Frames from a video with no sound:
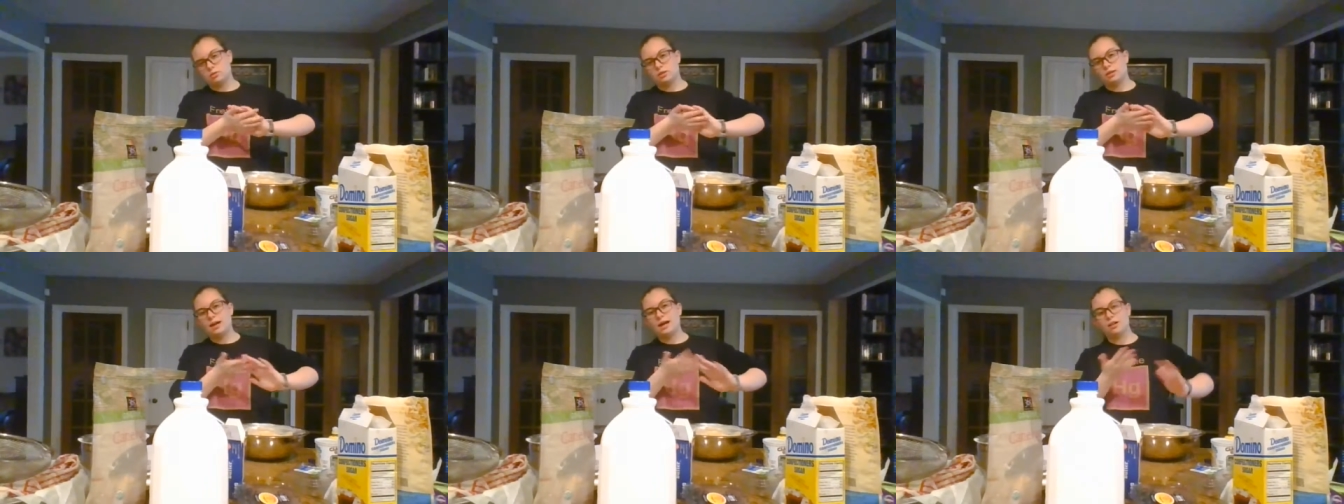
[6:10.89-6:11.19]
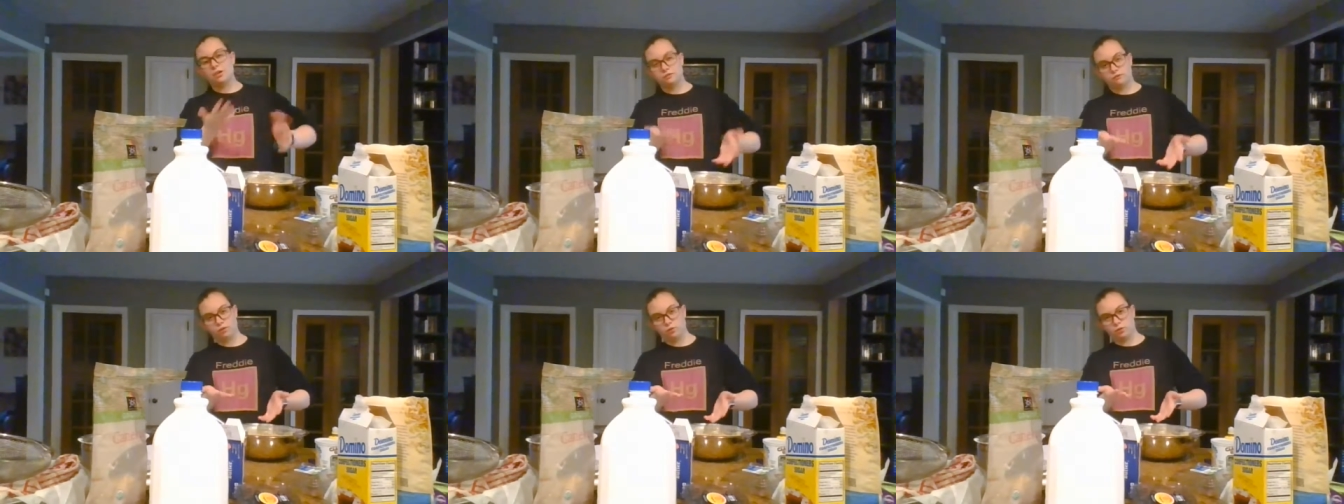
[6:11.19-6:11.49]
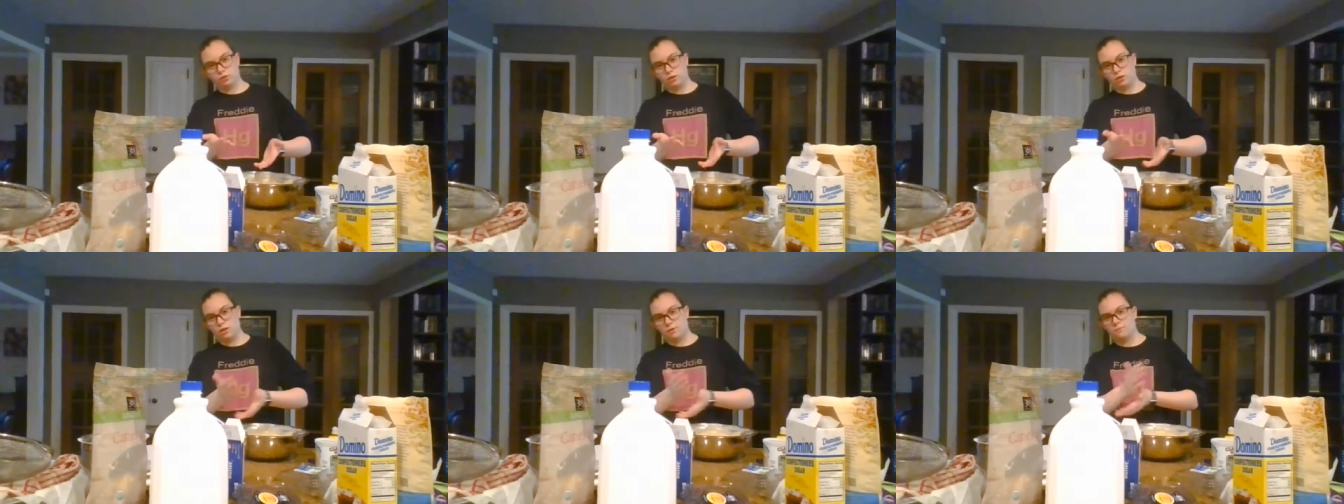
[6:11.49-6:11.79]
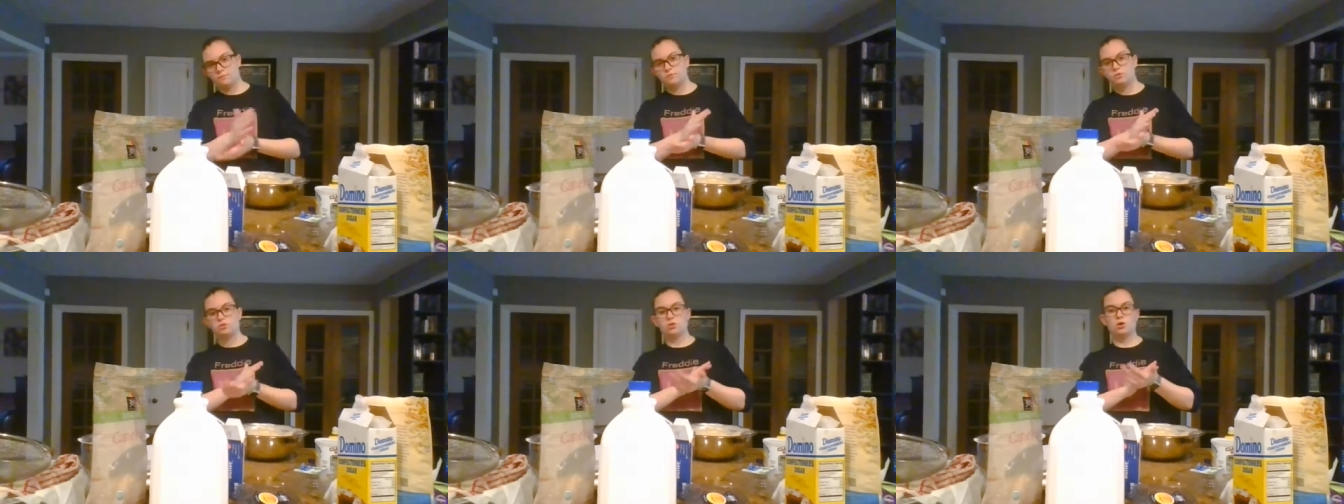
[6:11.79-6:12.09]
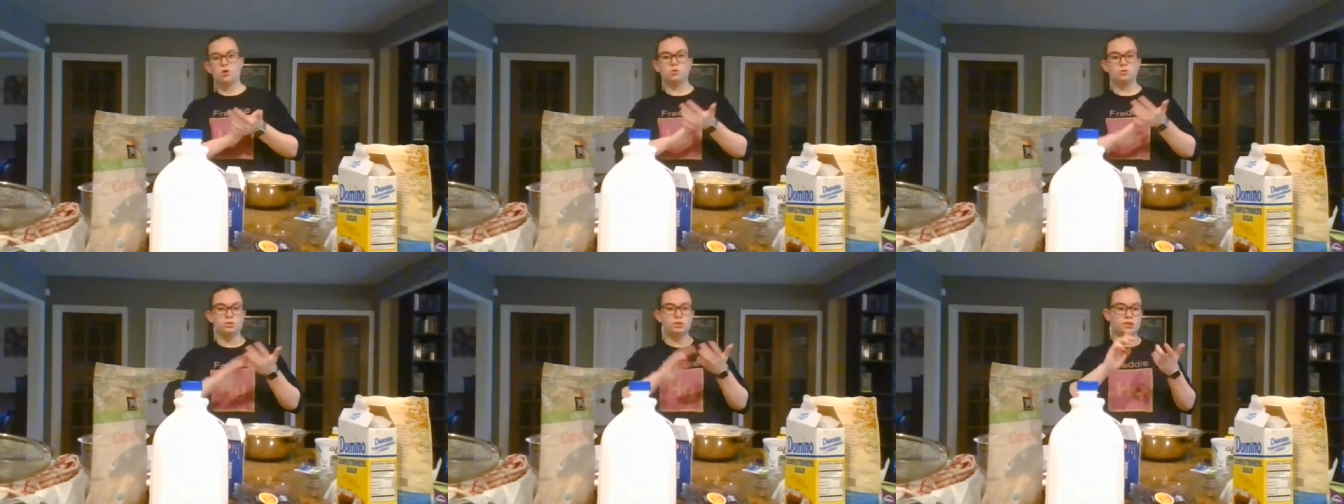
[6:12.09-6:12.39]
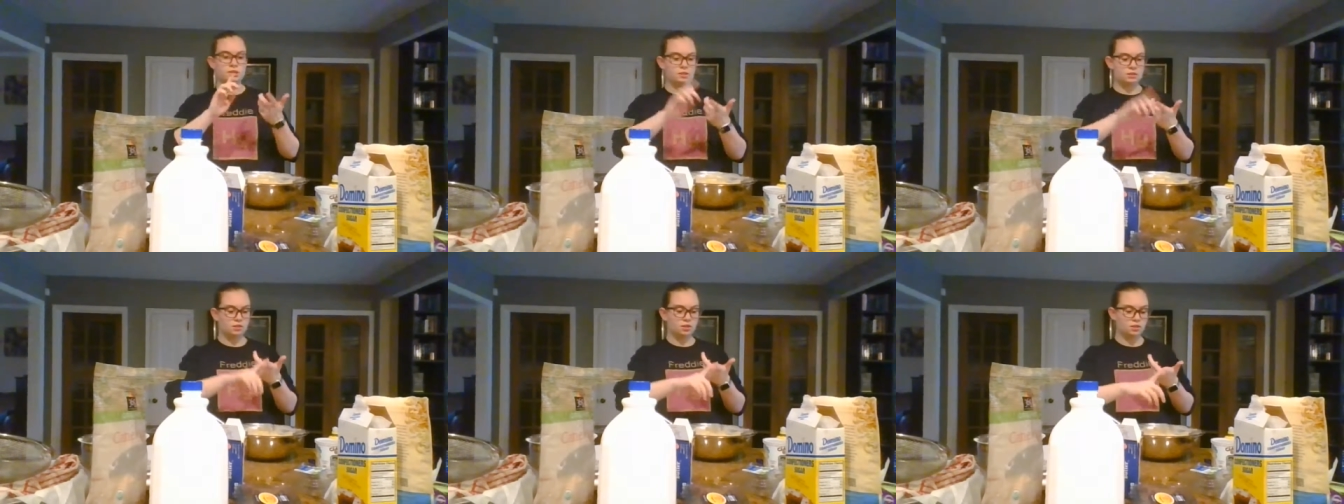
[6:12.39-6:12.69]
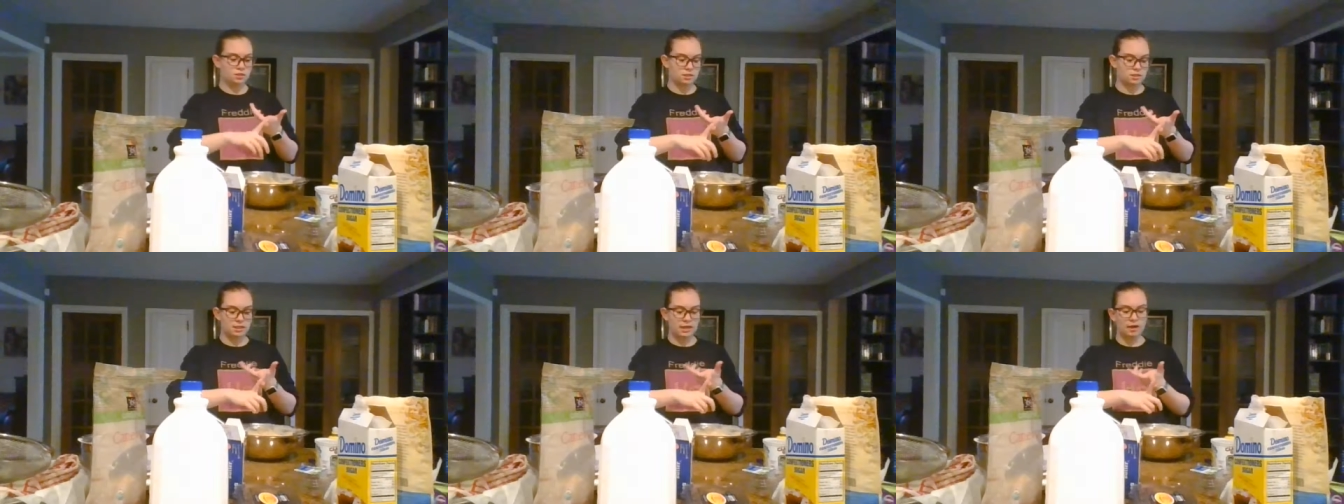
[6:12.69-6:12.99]
California. So
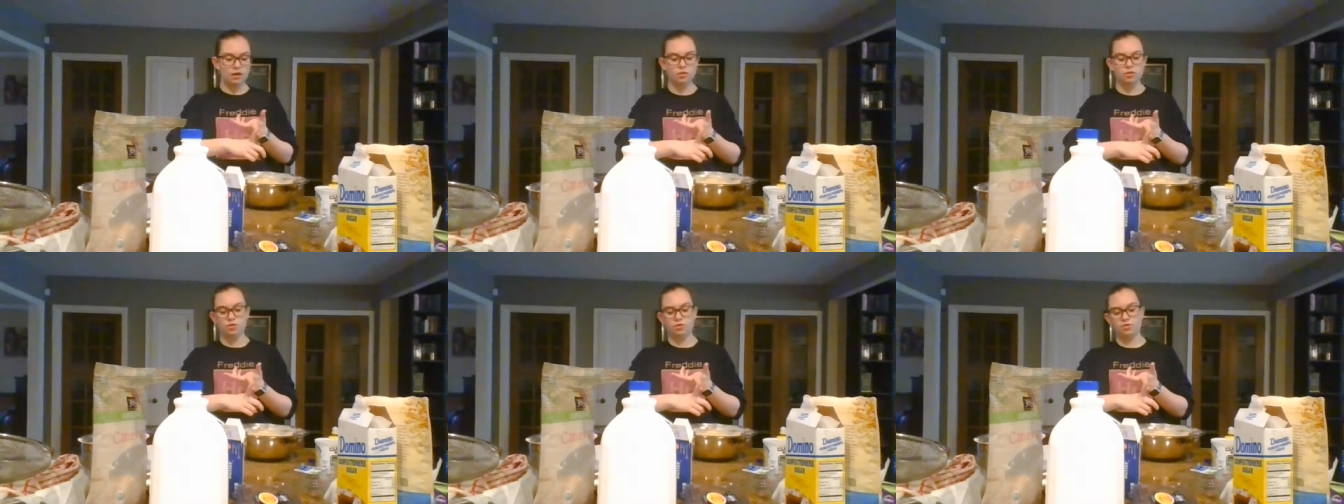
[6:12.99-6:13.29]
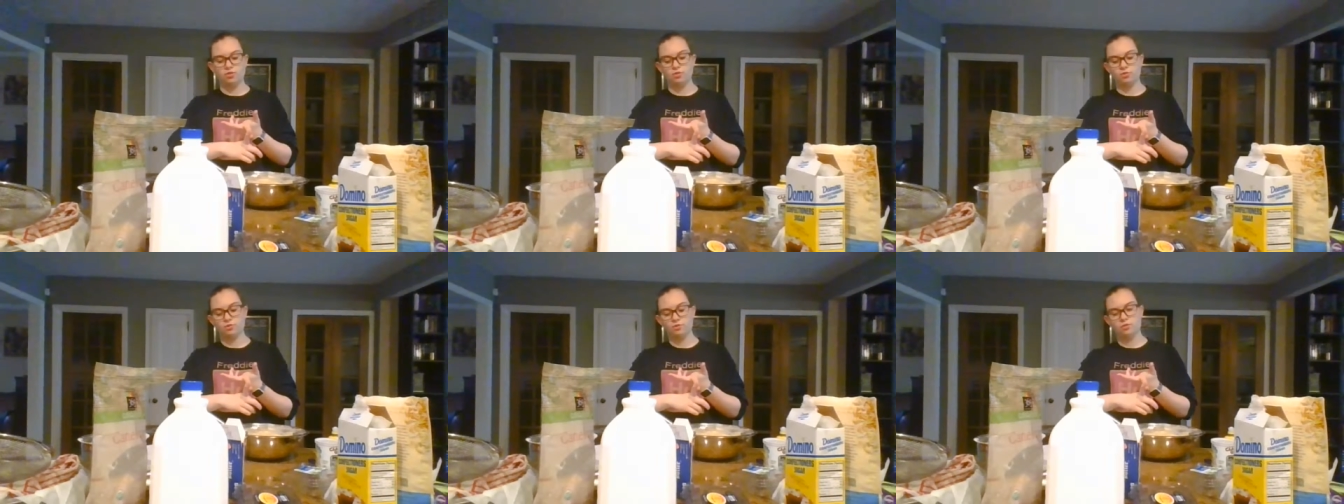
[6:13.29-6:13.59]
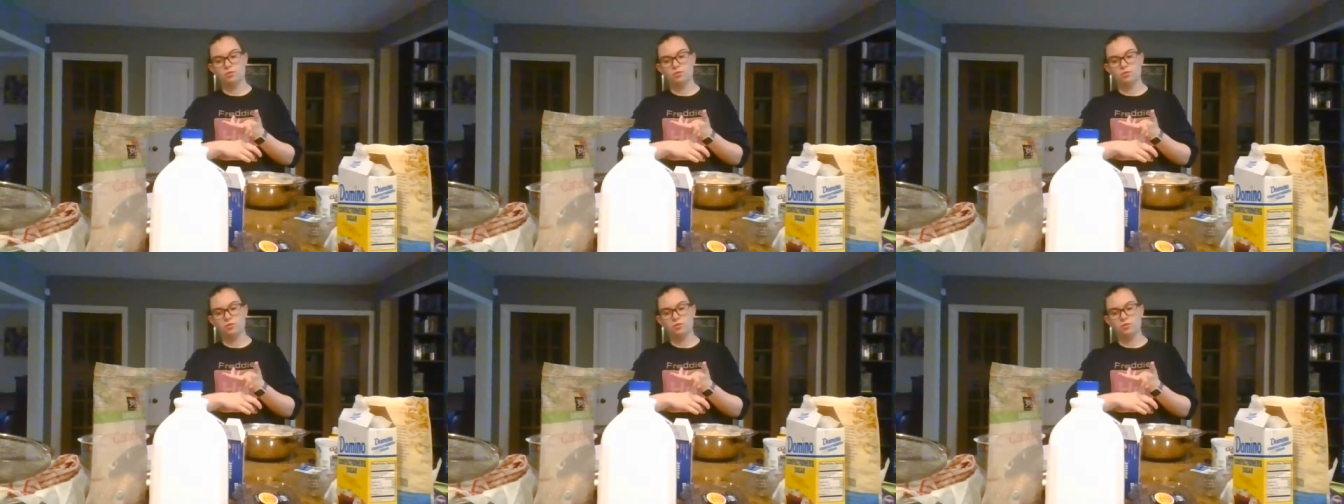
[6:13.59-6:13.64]
the South,